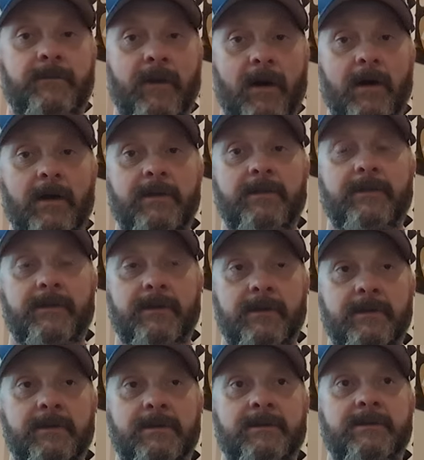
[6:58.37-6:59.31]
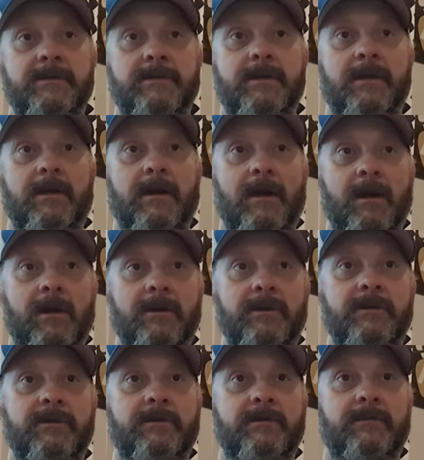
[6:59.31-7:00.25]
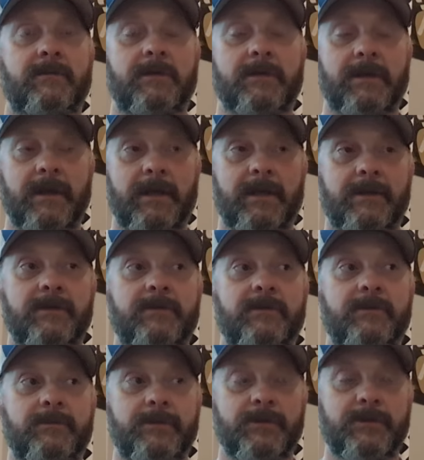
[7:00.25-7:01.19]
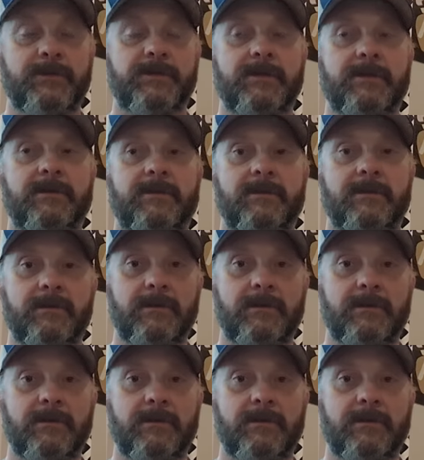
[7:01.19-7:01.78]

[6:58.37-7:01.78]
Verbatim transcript: find things that aren't related to music